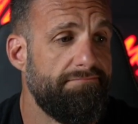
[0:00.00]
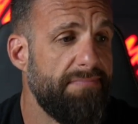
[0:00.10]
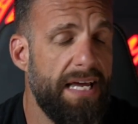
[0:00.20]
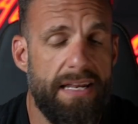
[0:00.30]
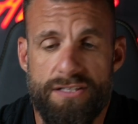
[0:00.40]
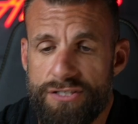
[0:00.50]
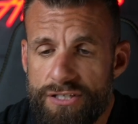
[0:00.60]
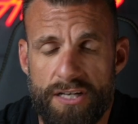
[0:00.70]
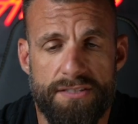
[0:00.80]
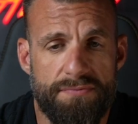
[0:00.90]
and it
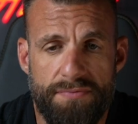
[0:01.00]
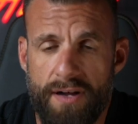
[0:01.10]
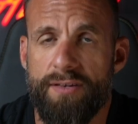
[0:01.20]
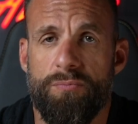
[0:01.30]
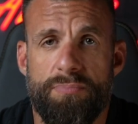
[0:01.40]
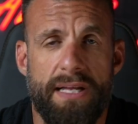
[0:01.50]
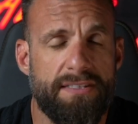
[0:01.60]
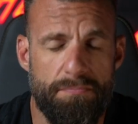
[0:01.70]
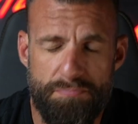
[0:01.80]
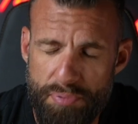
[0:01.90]
just fucking it's
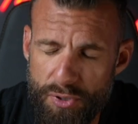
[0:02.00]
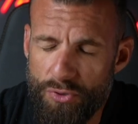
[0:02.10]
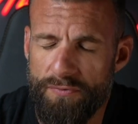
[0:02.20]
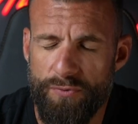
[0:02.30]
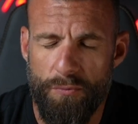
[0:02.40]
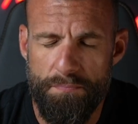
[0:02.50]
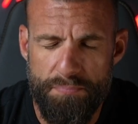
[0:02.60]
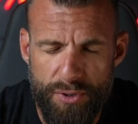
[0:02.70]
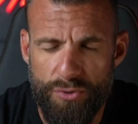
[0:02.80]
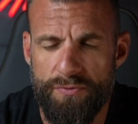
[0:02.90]
a beautiful
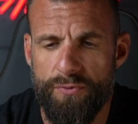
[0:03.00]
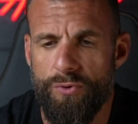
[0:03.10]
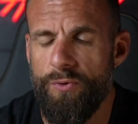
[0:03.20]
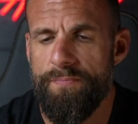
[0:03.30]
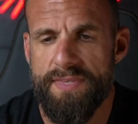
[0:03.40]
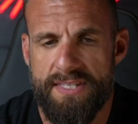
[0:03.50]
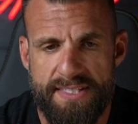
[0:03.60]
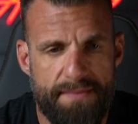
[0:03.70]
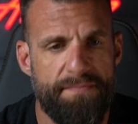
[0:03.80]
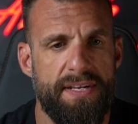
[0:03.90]
beautiful
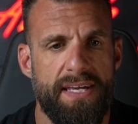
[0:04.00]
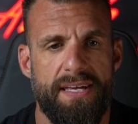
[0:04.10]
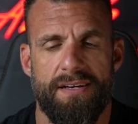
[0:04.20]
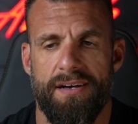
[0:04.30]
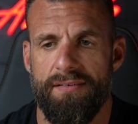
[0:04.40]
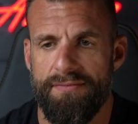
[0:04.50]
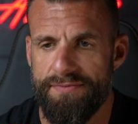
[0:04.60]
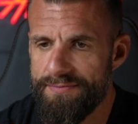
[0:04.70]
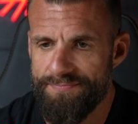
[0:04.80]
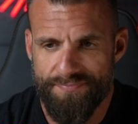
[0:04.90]
symphony
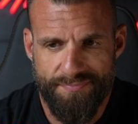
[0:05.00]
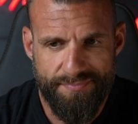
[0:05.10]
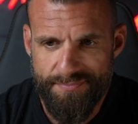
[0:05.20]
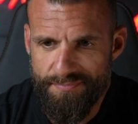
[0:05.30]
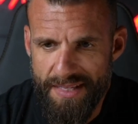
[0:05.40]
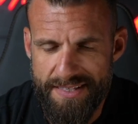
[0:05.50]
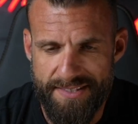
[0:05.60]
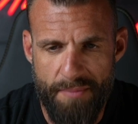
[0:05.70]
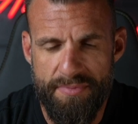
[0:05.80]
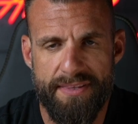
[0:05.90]
of
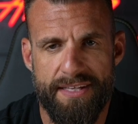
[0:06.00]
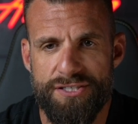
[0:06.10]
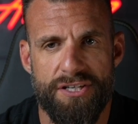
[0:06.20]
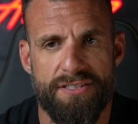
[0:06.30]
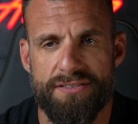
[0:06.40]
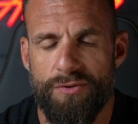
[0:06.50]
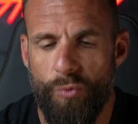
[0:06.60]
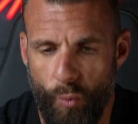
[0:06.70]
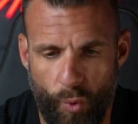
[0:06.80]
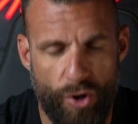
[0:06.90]
something that just
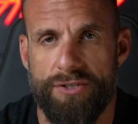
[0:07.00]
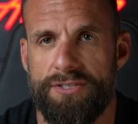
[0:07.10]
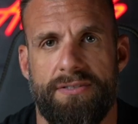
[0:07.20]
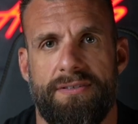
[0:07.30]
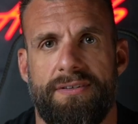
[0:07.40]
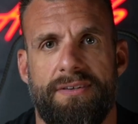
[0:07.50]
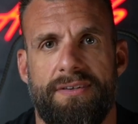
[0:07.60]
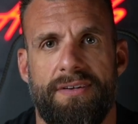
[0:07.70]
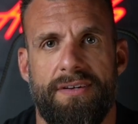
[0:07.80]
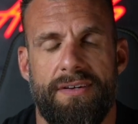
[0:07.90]
works
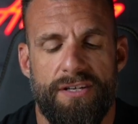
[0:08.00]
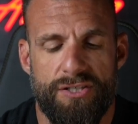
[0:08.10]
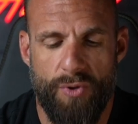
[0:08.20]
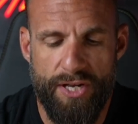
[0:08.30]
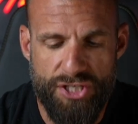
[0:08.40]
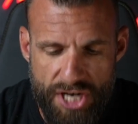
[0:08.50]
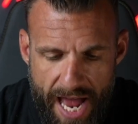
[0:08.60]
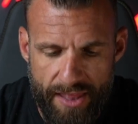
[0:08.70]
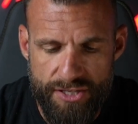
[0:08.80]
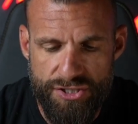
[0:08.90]
so i
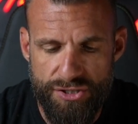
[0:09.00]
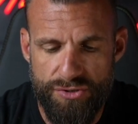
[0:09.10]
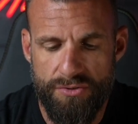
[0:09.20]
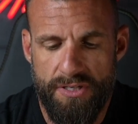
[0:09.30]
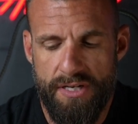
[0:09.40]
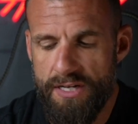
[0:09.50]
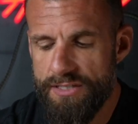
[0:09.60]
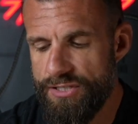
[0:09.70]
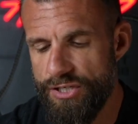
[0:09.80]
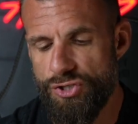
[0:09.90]
challenge you
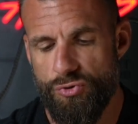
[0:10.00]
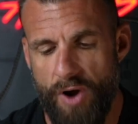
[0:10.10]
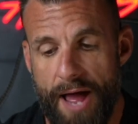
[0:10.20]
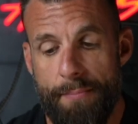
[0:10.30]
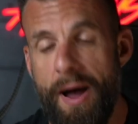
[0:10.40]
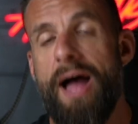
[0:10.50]
to try my